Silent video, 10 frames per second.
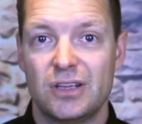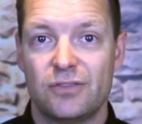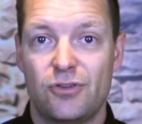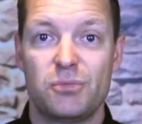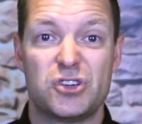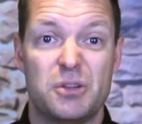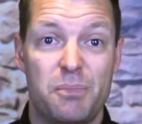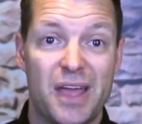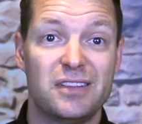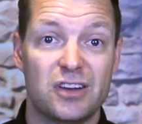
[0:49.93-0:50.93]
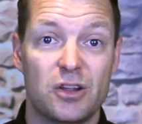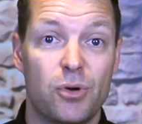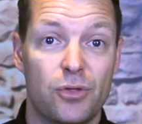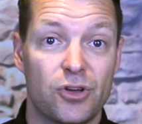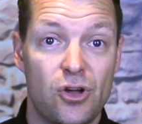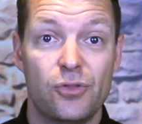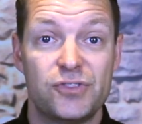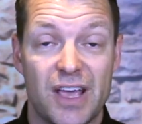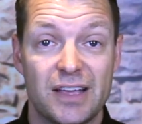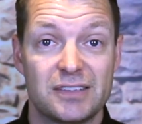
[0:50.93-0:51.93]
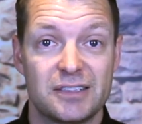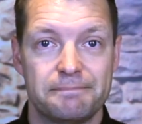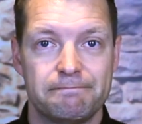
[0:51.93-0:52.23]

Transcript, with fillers: very much dependent upon the context.